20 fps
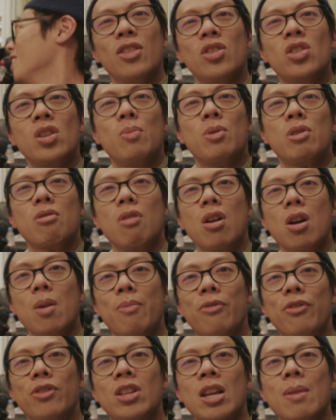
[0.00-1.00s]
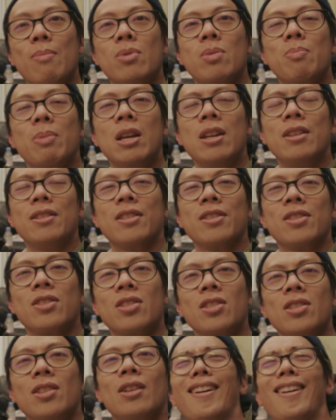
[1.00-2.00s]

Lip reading: Subscribe for Tim's penis.